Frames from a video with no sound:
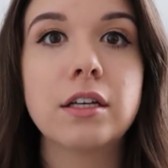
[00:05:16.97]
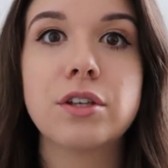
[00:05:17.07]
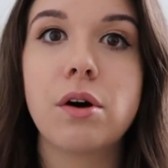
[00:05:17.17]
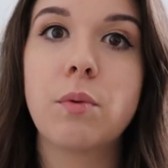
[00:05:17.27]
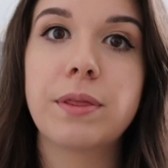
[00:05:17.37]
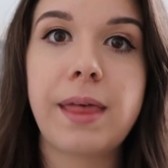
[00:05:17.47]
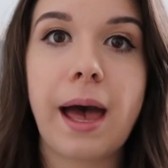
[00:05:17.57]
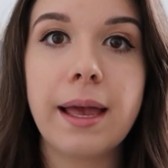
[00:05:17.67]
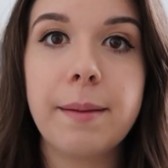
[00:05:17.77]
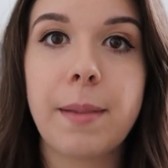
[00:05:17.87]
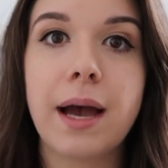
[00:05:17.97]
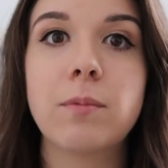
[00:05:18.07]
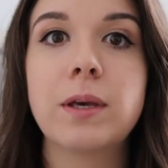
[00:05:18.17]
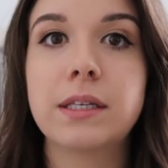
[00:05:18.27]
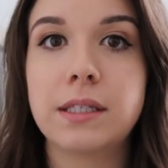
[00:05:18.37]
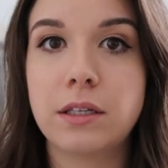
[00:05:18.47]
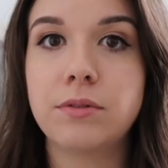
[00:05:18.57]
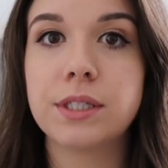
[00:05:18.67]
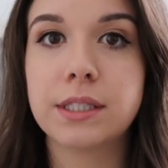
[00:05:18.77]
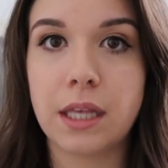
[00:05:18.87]
So with that in mind, we
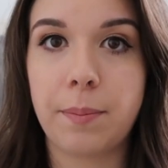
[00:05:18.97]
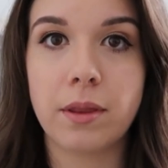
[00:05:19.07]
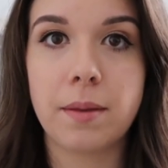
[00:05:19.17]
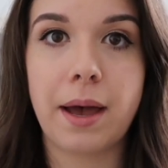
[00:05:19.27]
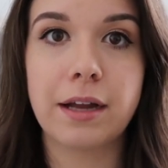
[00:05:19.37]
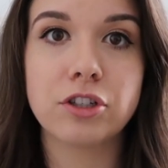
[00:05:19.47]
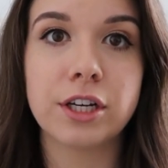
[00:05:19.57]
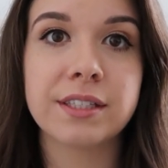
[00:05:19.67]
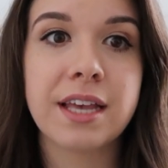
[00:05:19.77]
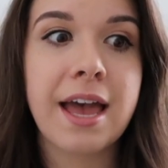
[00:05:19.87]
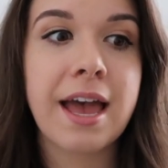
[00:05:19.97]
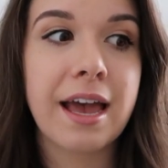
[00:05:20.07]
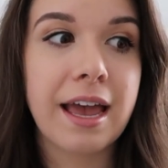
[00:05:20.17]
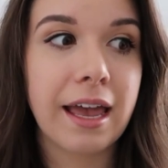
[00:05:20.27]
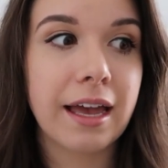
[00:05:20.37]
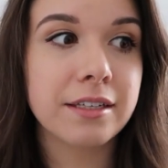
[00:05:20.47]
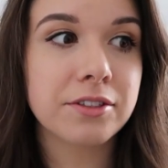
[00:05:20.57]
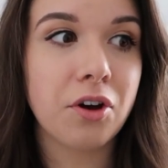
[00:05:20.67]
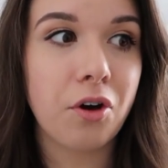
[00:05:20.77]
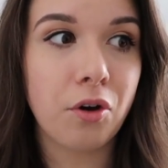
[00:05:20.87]
continued to sleep on the mattress,
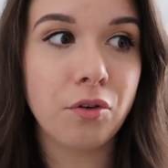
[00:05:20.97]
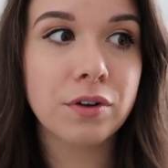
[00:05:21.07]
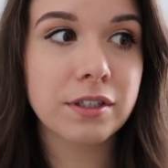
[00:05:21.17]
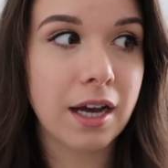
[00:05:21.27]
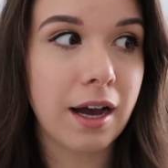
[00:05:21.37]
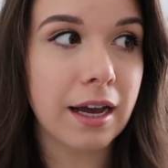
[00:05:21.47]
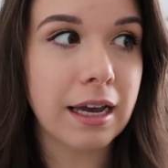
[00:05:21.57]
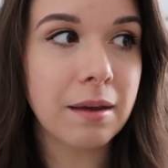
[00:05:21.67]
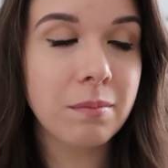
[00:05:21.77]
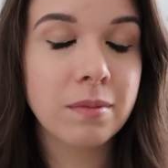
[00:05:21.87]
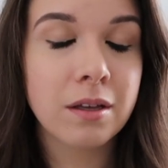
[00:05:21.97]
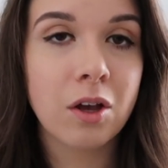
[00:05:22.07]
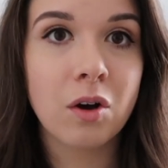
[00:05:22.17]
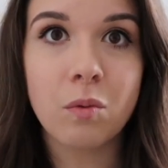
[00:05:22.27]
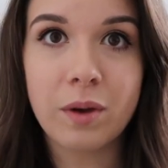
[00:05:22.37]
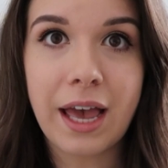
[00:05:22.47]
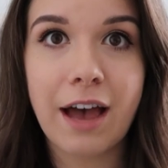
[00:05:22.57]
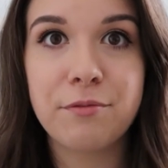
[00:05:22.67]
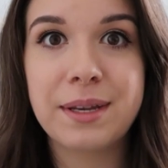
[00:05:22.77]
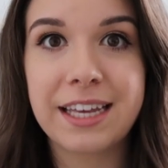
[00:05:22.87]
and over time we
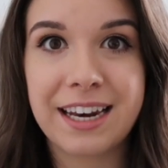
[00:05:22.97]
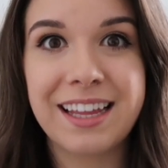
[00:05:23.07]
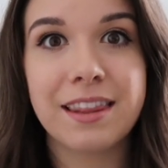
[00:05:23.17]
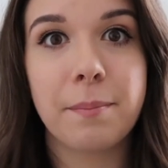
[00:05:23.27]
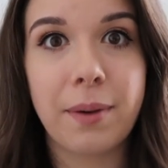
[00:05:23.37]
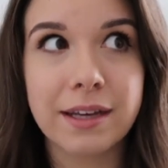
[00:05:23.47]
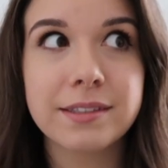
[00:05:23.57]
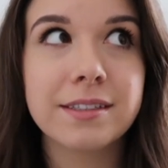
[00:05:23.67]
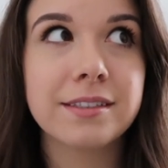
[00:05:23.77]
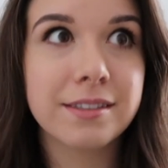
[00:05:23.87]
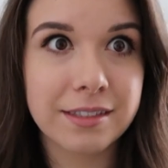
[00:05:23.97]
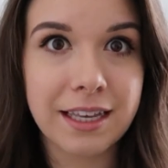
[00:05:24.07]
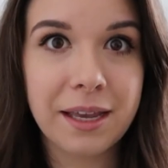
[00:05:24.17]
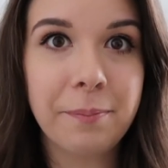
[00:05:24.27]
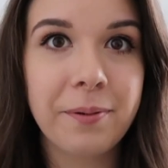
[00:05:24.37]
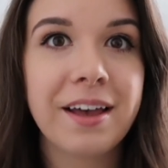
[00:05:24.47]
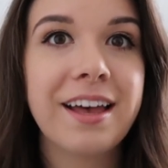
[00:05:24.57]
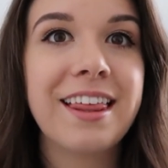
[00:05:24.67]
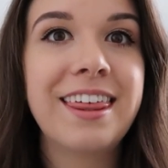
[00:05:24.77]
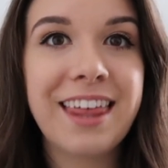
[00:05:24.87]
have been getting the best sleep
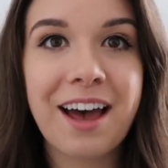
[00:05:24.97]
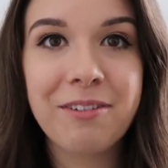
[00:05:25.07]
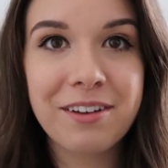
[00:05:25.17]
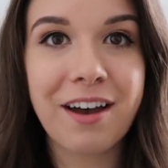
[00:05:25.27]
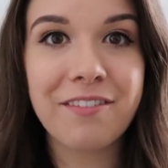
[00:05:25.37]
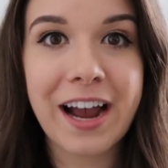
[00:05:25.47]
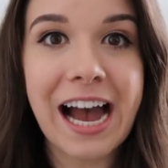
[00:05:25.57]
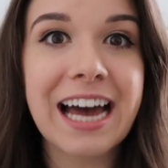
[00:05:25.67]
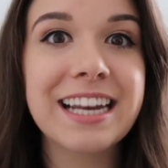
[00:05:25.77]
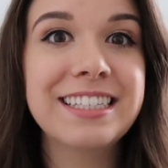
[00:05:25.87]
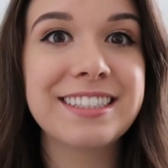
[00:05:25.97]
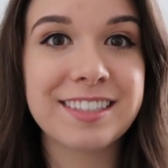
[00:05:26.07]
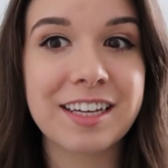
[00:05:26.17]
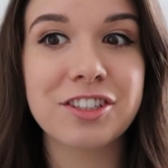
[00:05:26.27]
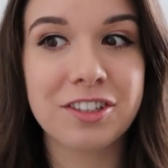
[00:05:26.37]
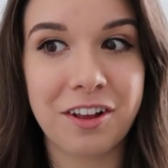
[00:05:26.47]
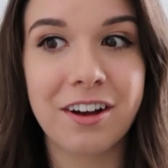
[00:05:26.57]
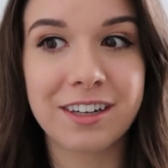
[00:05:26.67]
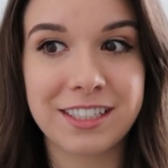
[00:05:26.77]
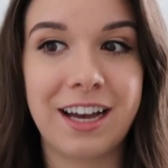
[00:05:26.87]
that we've ever had in such a
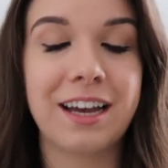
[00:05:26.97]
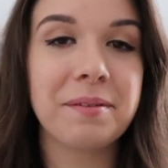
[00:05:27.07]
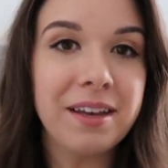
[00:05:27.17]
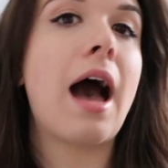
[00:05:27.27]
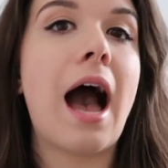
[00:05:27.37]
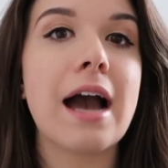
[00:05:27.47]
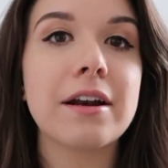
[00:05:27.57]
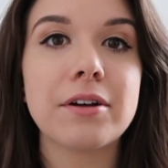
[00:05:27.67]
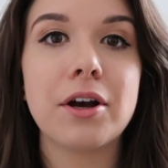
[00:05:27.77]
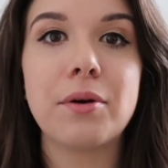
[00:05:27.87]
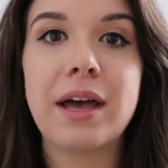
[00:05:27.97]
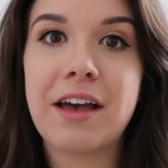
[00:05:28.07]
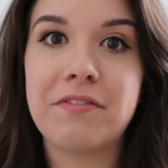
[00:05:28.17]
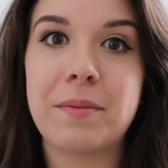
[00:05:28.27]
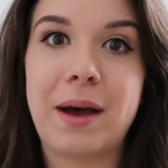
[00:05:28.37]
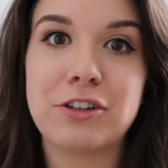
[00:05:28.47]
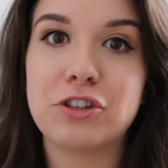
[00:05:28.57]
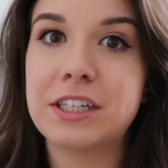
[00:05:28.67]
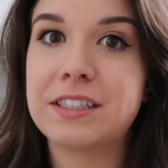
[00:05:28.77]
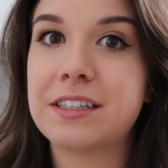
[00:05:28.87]
long time. I don't know if the
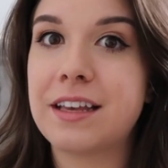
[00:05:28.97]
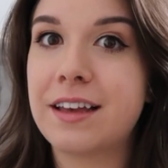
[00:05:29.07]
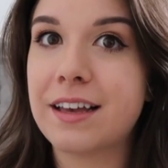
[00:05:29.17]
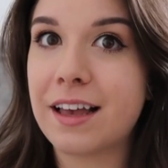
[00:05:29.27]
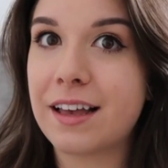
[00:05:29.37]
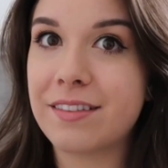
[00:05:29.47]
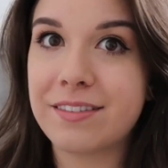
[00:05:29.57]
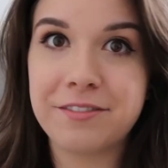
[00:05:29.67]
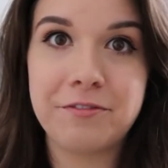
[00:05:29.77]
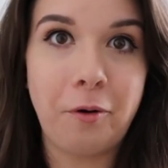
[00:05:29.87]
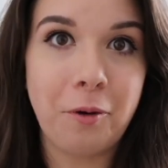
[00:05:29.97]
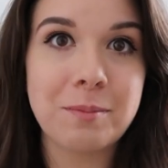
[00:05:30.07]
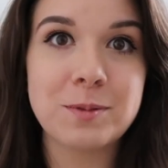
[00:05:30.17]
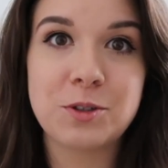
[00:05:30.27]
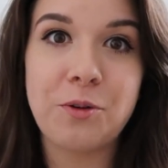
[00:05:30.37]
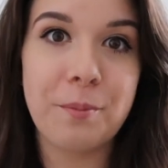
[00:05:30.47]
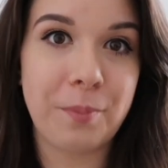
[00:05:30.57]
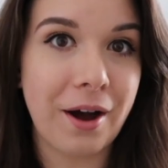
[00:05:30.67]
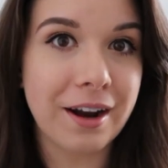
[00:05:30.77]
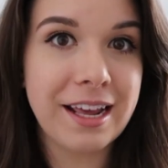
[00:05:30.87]
mattress forms to our
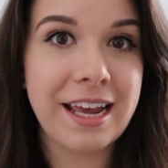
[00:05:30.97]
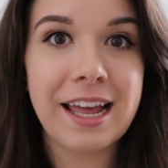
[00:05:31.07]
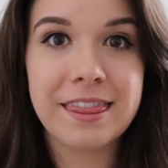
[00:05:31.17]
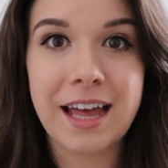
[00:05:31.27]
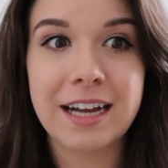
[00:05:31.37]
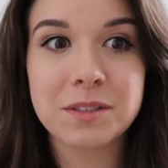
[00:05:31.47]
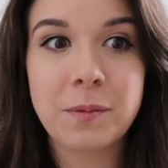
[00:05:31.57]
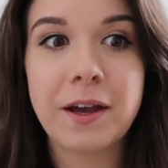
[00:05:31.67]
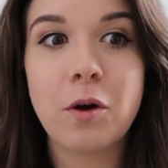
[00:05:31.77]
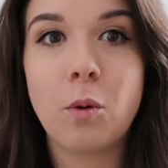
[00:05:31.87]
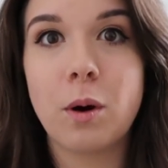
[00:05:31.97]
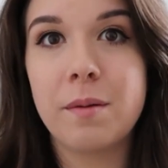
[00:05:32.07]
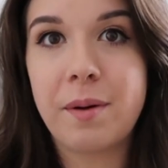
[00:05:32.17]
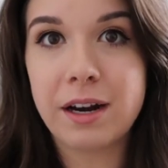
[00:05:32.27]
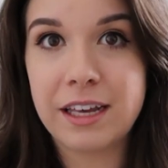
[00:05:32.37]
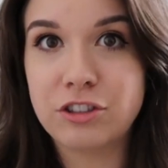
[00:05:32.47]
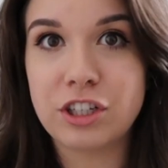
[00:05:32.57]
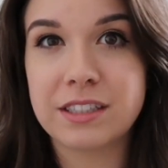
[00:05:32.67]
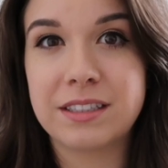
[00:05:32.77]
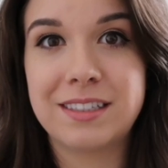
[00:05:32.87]
body and that's why, or our body
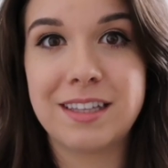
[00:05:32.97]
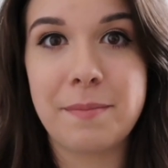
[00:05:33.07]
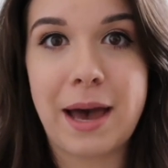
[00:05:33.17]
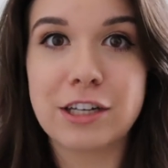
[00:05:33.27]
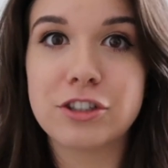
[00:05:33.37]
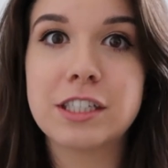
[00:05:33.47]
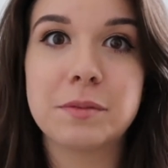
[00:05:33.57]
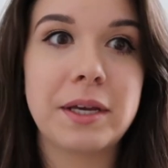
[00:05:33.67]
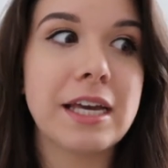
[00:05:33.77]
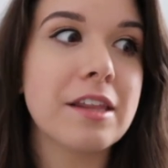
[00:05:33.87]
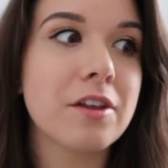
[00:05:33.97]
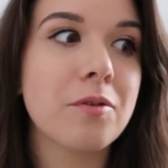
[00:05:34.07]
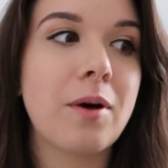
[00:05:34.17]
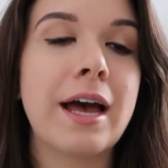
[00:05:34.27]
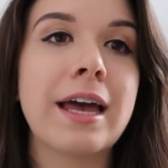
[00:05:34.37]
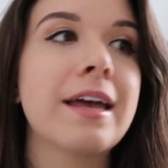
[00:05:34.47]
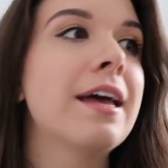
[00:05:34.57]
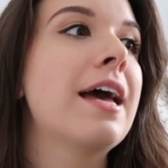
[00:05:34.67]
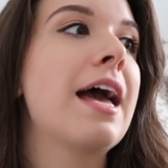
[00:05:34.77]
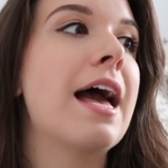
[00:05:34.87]
adjusted to the mattress, but either way,
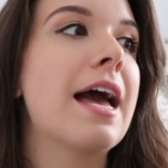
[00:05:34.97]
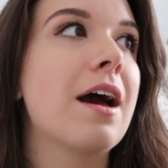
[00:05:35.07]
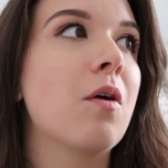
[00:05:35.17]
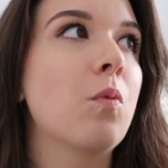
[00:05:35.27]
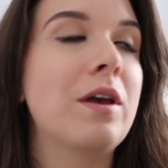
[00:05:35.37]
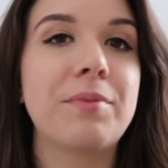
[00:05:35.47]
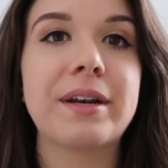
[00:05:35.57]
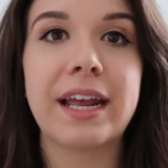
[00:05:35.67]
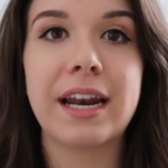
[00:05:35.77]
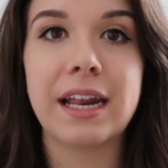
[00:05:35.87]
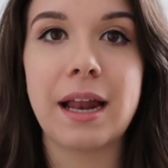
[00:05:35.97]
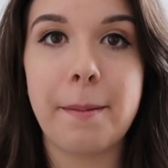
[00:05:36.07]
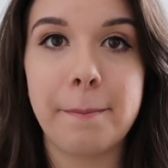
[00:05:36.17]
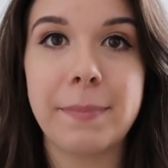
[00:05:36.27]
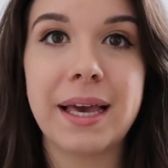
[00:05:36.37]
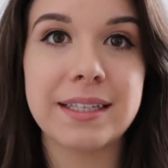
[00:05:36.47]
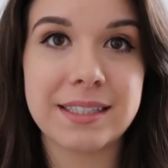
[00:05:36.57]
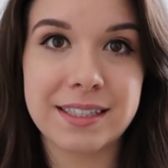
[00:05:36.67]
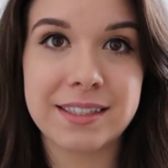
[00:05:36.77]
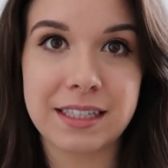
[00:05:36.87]
we've been getting
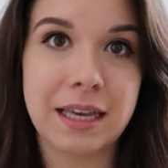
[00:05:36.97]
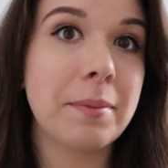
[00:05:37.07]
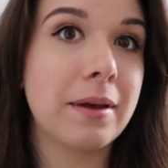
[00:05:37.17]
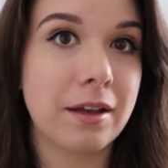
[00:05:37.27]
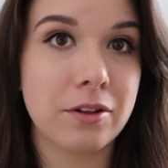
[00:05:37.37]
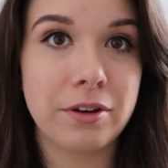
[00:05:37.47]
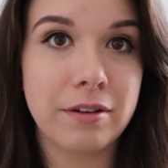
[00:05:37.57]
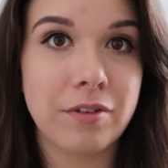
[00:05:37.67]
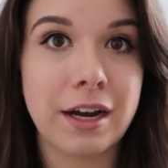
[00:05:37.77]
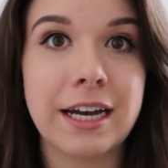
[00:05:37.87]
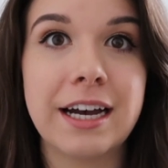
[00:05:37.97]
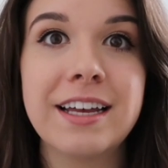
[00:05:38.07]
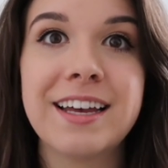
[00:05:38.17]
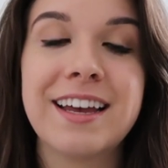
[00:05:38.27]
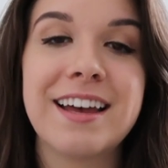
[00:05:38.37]
amazing sleep, including Freya,